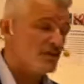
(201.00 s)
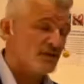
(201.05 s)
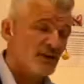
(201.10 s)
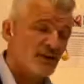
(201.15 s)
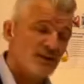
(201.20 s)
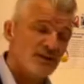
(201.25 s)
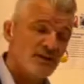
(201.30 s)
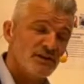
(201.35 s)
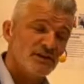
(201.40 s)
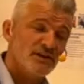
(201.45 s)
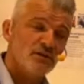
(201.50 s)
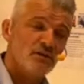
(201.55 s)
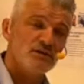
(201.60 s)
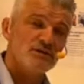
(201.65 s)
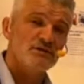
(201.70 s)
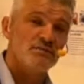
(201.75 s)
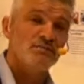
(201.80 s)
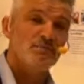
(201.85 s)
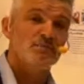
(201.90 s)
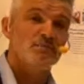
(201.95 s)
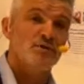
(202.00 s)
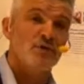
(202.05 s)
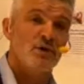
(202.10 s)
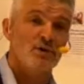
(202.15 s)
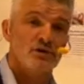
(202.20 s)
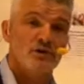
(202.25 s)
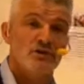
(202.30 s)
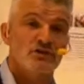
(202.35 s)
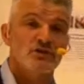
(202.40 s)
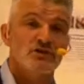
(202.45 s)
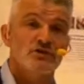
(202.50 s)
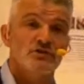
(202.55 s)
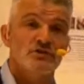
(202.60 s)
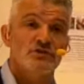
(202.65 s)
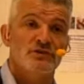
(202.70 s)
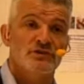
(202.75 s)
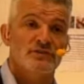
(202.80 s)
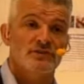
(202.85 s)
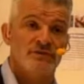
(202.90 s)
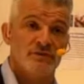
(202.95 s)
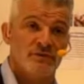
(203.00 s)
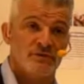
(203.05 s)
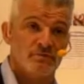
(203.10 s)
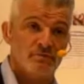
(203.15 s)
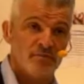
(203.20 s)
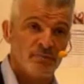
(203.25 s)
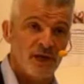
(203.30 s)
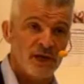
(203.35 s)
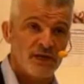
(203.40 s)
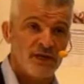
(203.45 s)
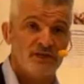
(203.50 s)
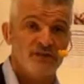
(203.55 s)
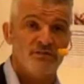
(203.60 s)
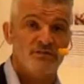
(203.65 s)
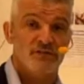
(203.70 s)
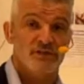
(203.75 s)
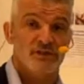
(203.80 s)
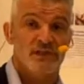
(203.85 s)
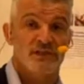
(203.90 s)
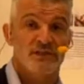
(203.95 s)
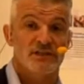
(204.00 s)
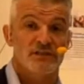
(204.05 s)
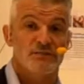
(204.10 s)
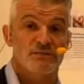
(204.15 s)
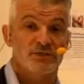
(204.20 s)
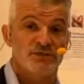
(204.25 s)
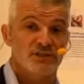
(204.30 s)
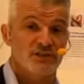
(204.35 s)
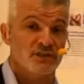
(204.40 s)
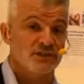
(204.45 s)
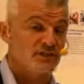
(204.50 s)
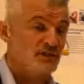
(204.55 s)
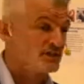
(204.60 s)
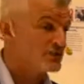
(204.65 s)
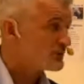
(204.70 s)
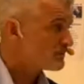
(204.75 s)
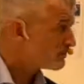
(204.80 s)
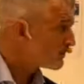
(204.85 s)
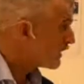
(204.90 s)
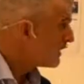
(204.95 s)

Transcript: that in those products used for patient-related procedures,